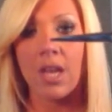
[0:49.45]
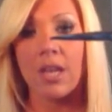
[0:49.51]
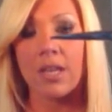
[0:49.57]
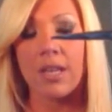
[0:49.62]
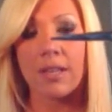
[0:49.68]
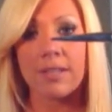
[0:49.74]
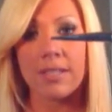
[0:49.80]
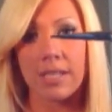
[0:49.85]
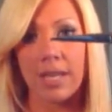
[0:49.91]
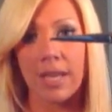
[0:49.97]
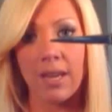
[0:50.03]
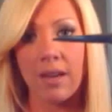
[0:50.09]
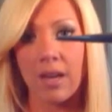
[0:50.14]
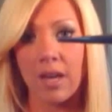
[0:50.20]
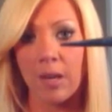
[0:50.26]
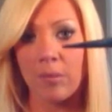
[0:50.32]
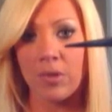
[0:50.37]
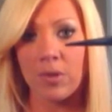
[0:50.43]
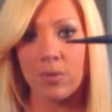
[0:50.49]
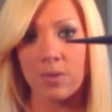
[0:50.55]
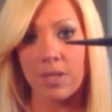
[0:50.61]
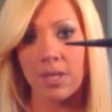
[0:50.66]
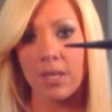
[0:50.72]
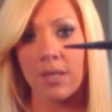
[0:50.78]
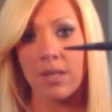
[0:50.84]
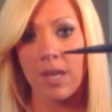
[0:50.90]
Now today I'm
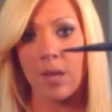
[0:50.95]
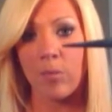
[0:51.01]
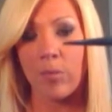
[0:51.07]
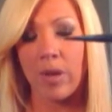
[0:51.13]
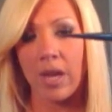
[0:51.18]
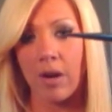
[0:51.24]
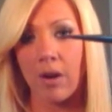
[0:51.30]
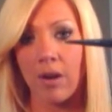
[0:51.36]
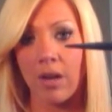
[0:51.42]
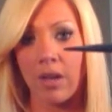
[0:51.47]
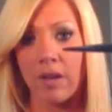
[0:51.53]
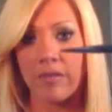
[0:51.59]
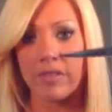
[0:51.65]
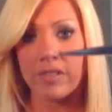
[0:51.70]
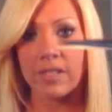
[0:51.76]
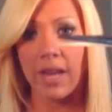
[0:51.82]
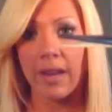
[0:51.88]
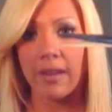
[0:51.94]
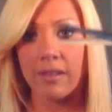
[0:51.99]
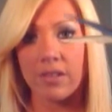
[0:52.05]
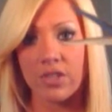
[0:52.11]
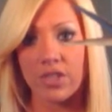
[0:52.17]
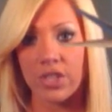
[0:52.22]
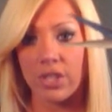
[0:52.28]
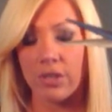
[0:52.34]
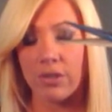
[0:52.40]
using a pair of stylish
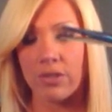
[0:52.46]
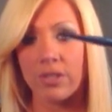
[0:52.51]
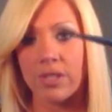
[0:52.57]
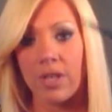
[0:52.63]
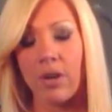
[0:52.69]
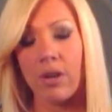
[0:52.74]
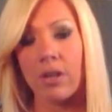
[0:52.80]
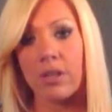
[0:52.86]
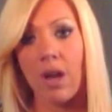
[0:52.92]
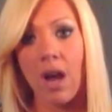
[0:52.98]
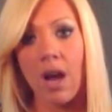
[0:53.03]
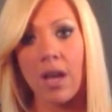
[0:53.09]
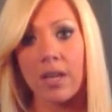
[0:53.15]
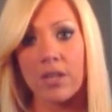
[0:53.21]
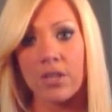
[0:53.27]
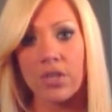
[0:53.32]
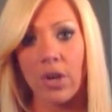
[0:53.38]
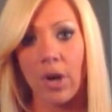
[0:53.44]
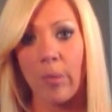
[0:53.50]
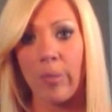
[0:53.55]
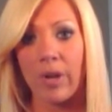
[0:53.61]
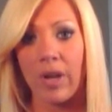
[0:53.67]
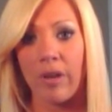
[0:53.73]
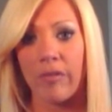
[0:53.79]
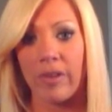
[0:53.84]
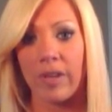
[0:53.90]
shears that are not sharp
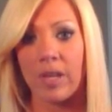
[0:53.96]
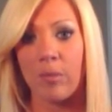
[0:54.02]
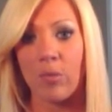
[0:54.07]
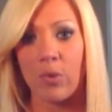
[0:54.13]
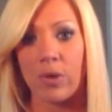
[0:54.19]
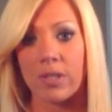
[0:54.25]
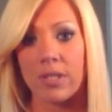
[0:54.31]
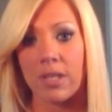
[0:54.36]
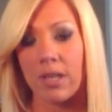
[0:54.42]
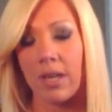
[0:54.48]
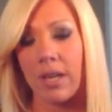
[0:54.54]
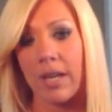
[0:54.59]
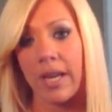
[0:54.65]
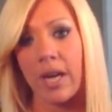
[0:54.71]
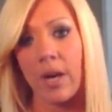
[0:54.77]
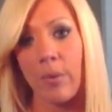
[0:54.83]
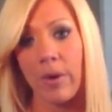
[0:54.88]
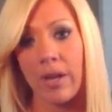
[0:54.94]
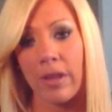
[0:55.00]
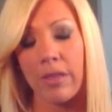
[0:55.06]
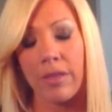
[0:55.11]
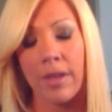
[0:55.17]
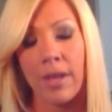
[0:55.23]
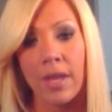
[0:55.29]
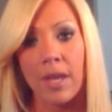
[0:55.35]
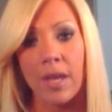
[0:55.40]
enough anymore to cut hair with,